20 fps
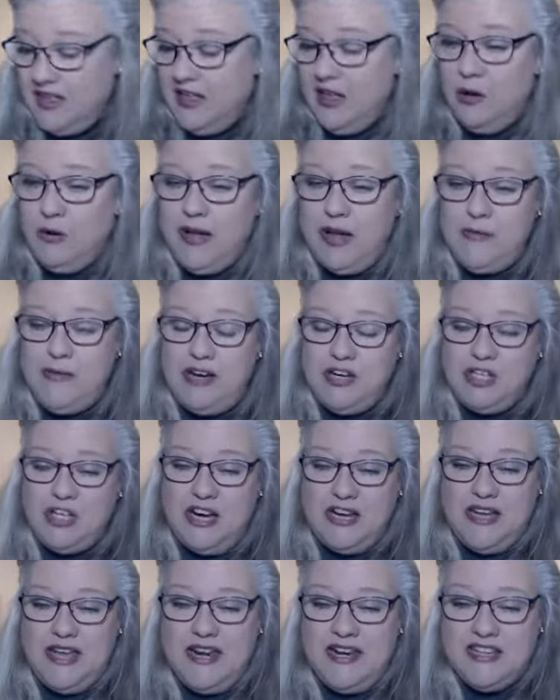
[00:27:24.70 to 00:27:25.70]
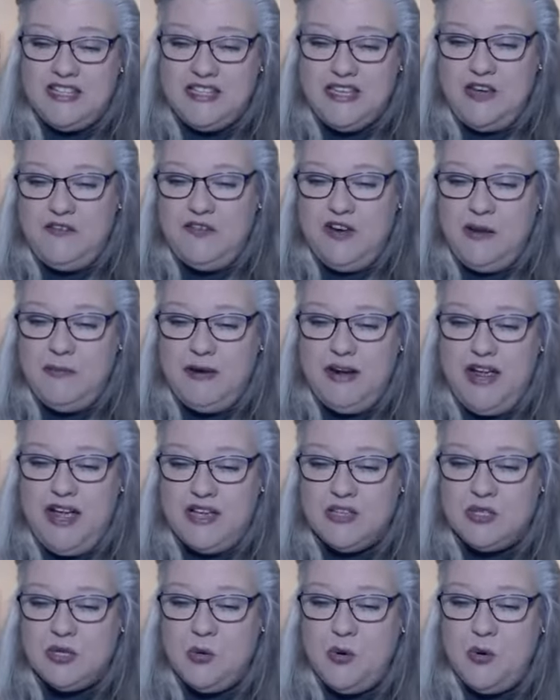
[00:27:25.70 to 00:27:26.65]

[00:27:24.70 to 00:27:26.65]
Okay, I'm going to check in and see if anybody has